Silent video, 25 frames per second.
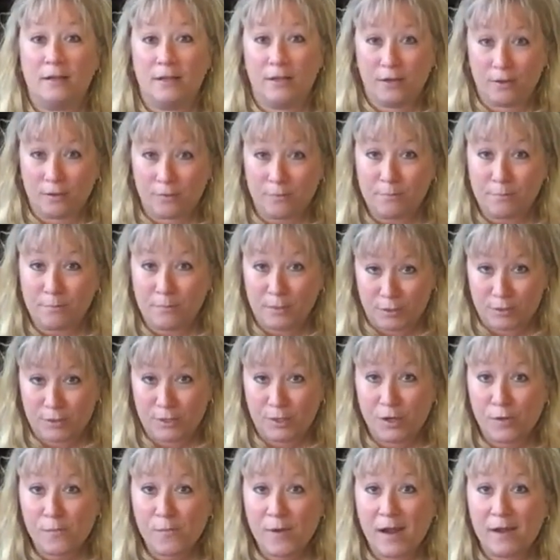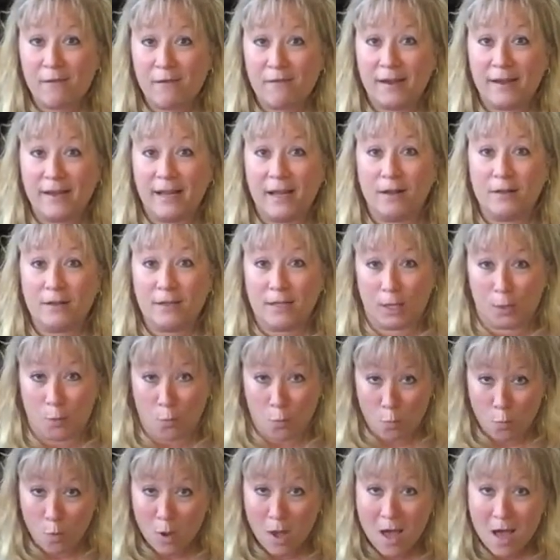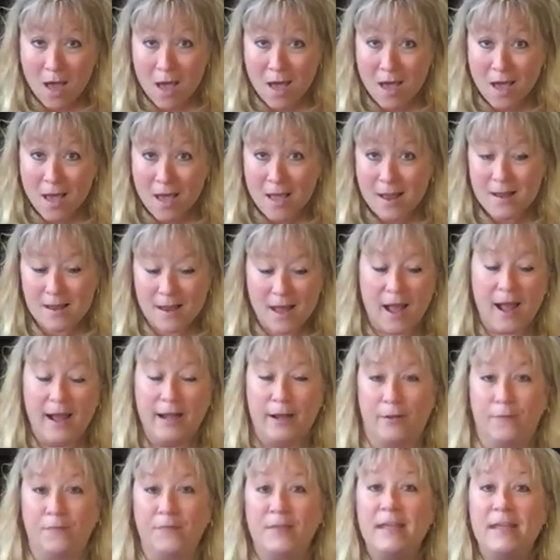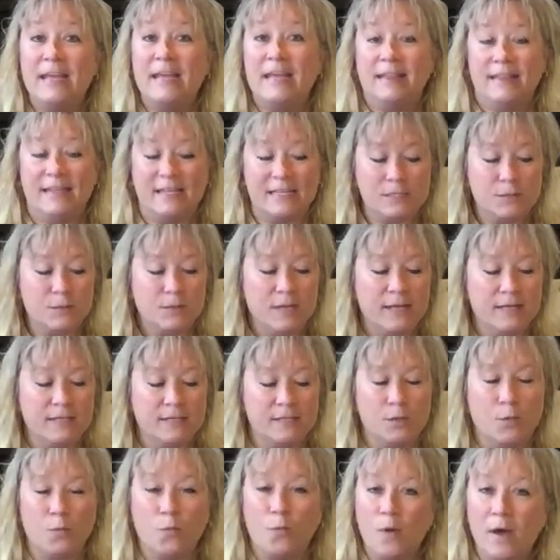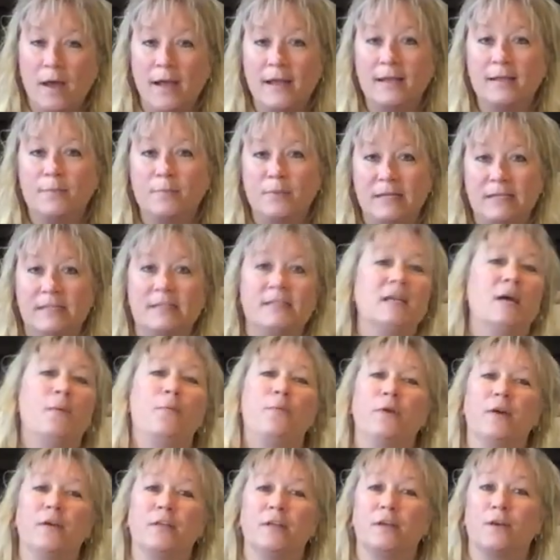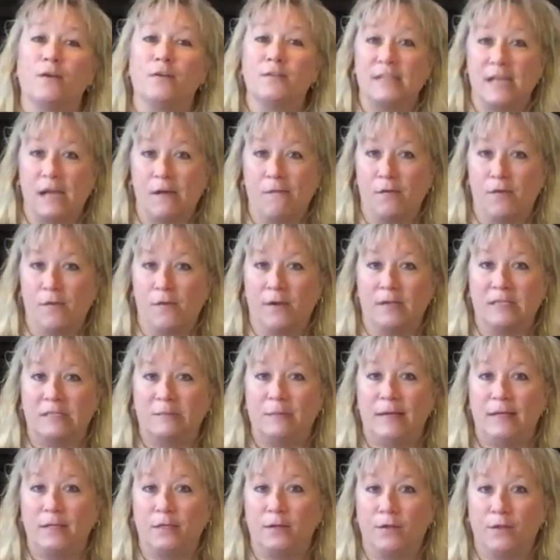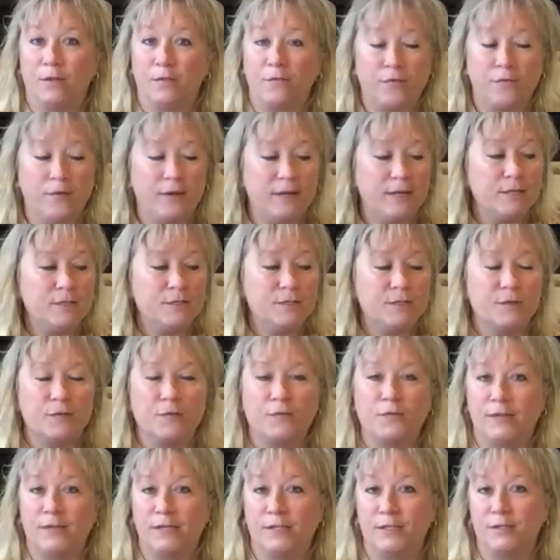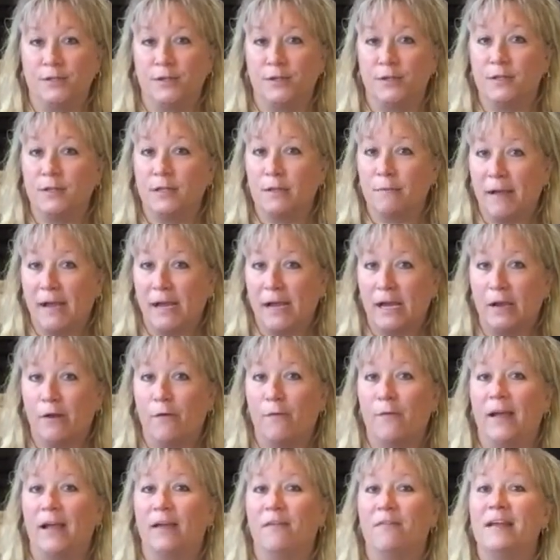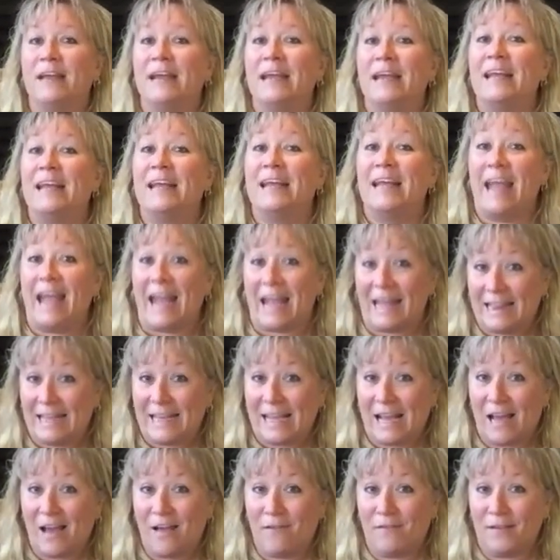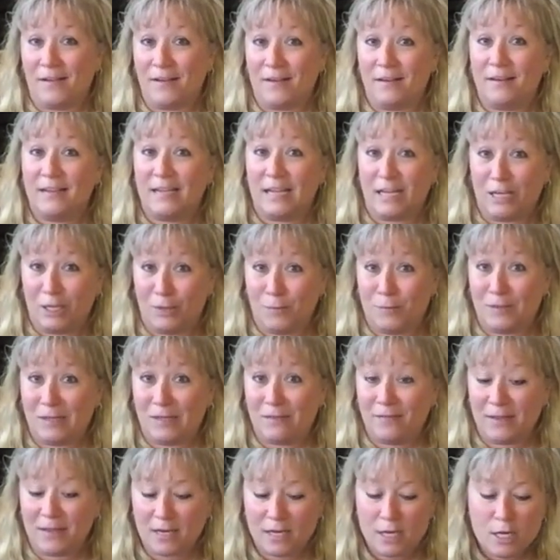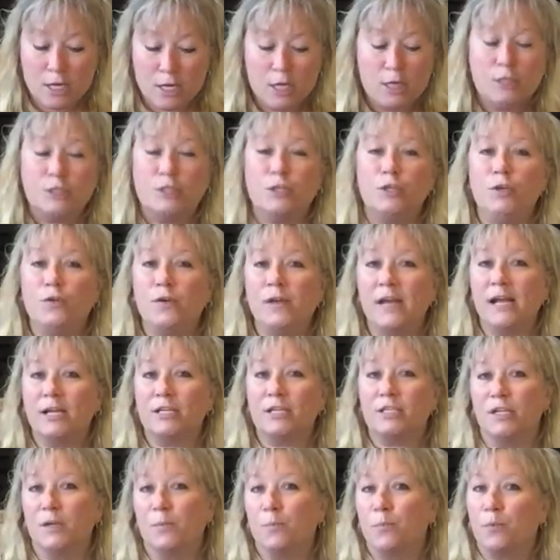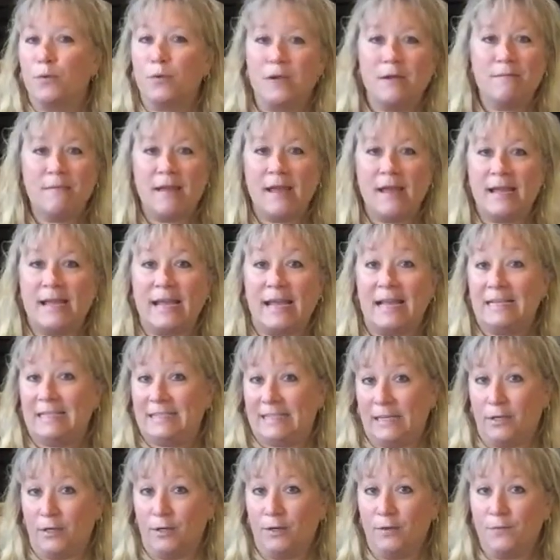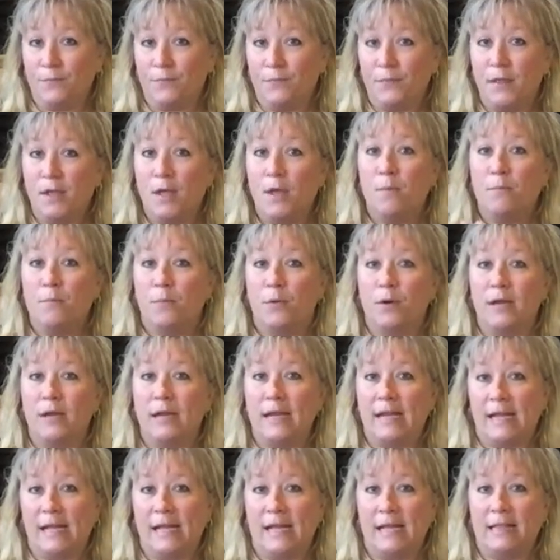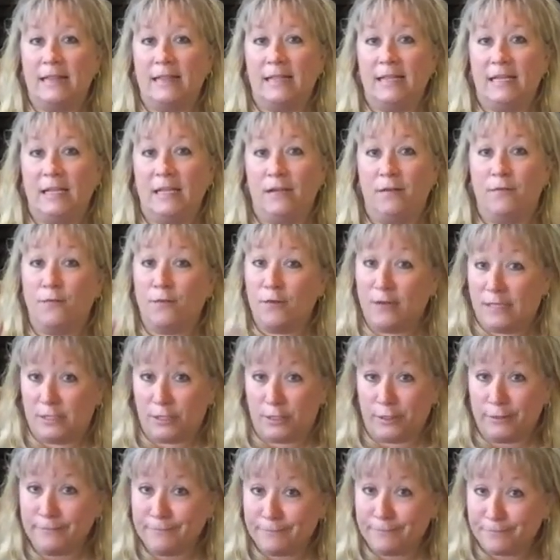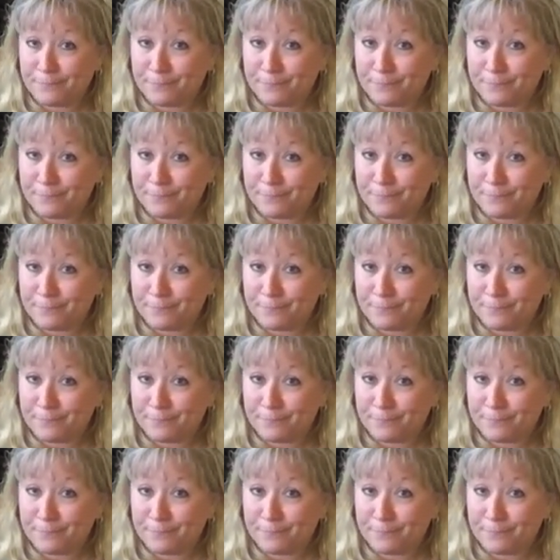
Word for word: you're losing your mind right now, like, what? I know. This is the one piece of Tupperware that goes everywhere. It's made to go to the fridge, the freezer, the microwave, and the oven. Can you believe it? So you can actually pre-make a dinner, put it in the freezer,